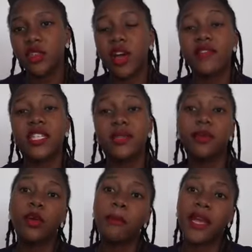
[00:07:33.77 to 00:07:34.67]
You have a
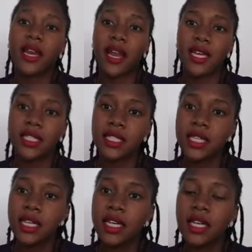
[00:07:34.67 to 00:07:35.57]
diploma in
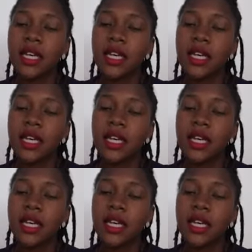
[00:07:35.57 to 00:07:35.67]
nursing.